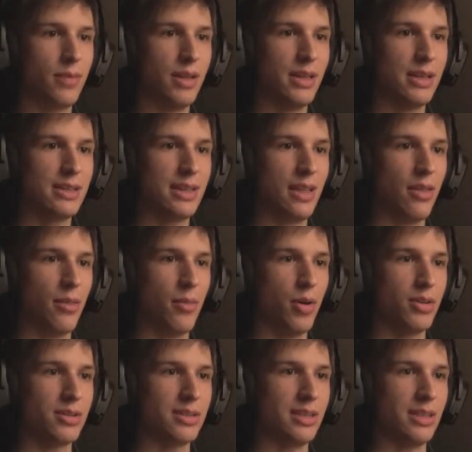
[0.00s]
But there's another
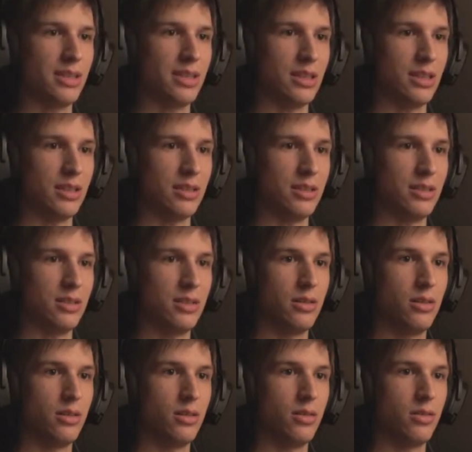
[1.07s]
monster in here.
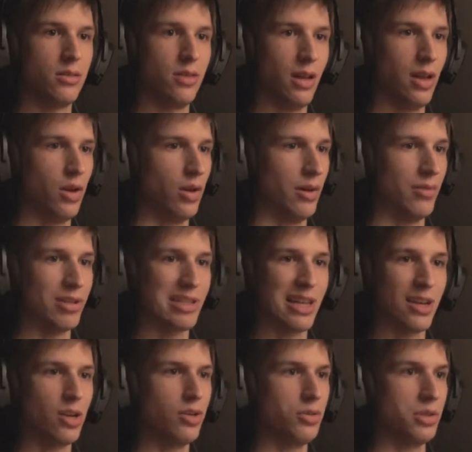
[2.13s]
Oh, I was
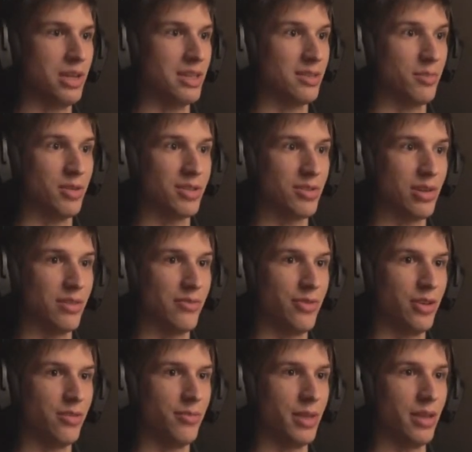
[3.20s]
like, oh, there's a monster right in
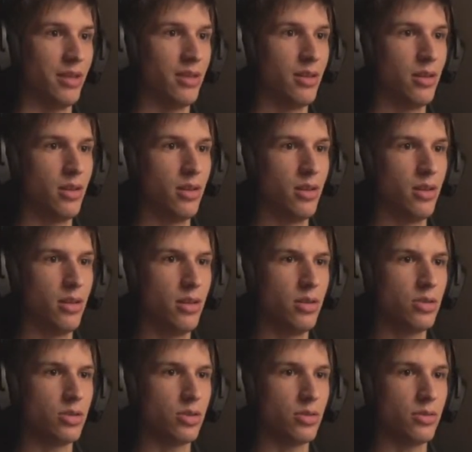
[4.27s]
front of me.
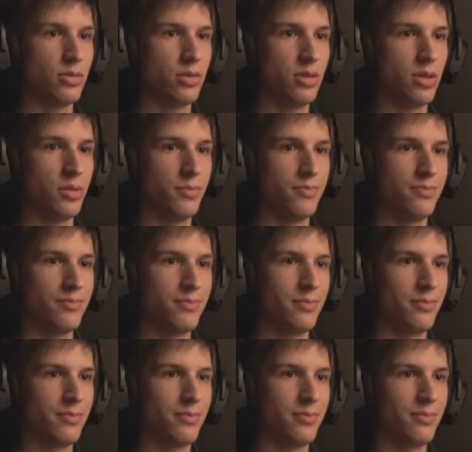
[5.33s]
Also, no.